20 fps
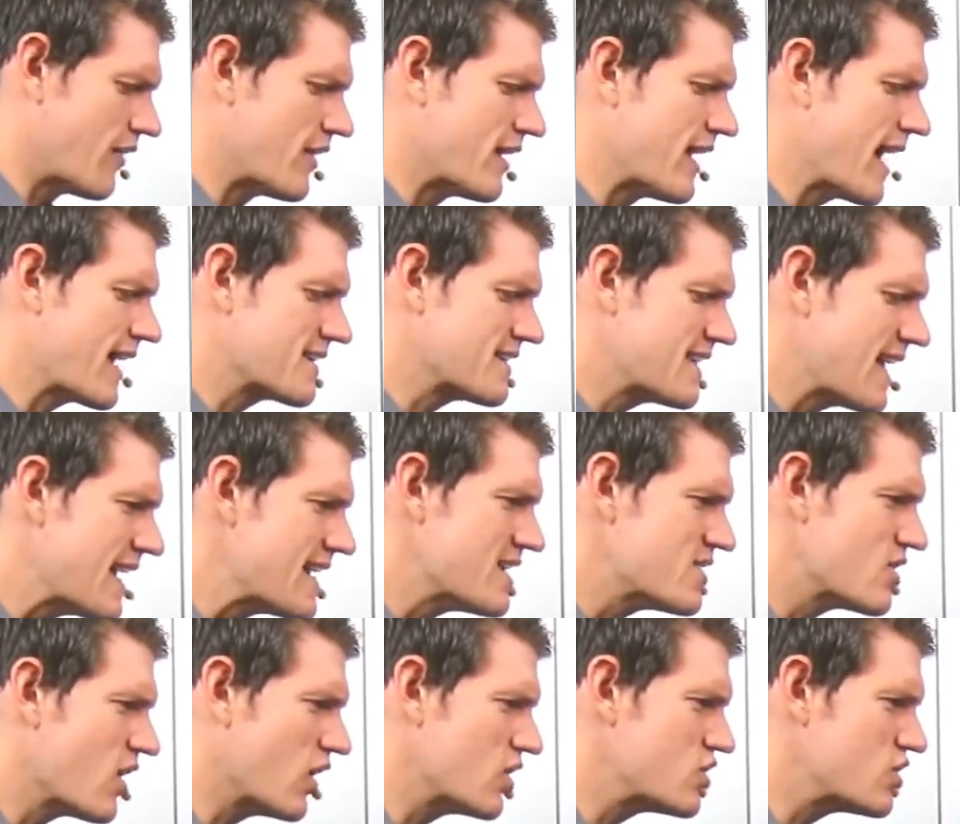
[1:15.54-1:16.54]
On the next day, he
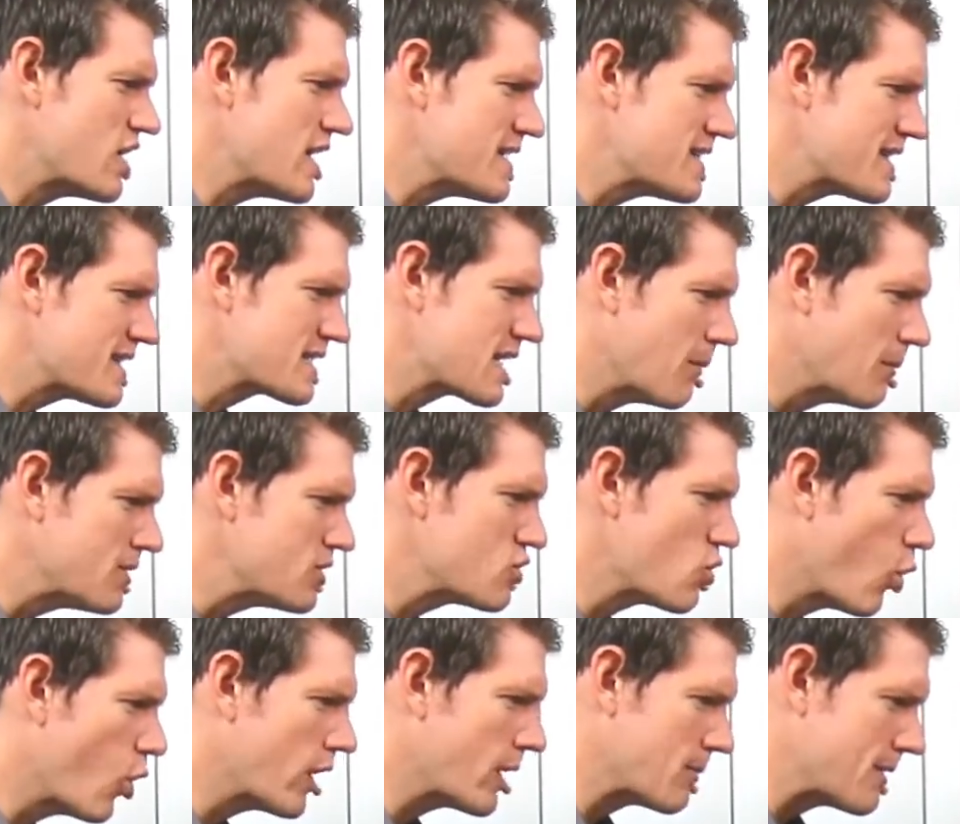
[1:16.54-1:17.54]
saw Jesus coming
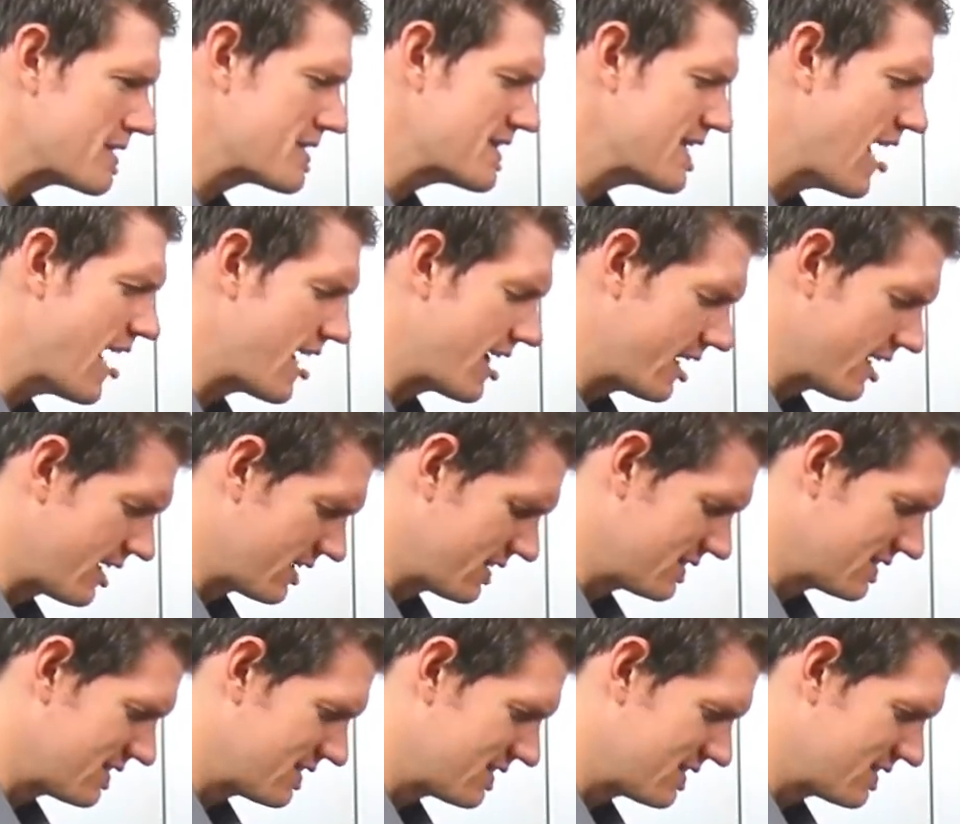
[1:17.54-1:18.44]
toward him and said,